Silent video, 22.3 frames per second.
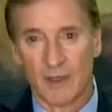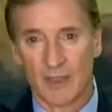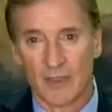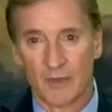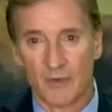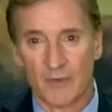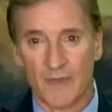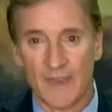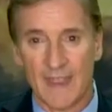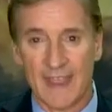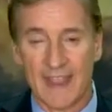
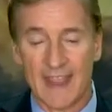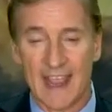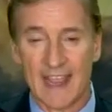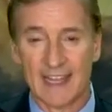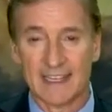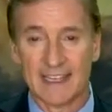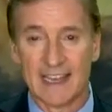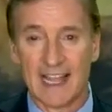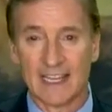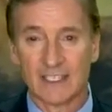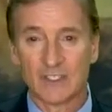Other than that,
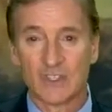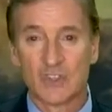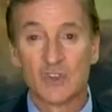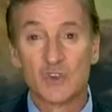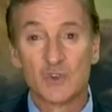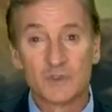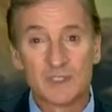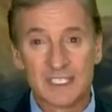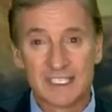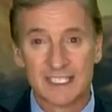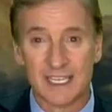not
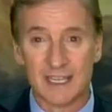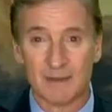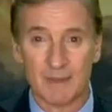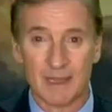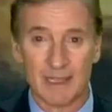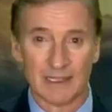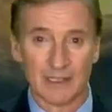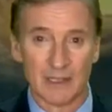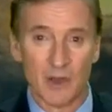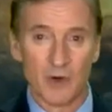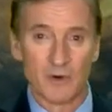too steamy,
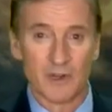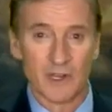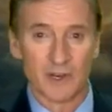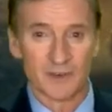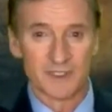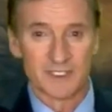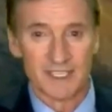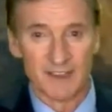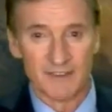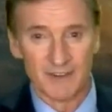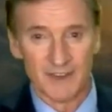a low near
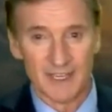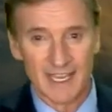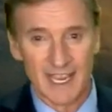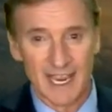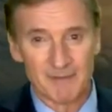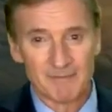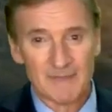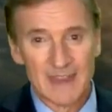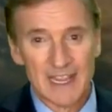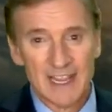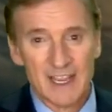
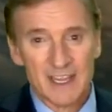78.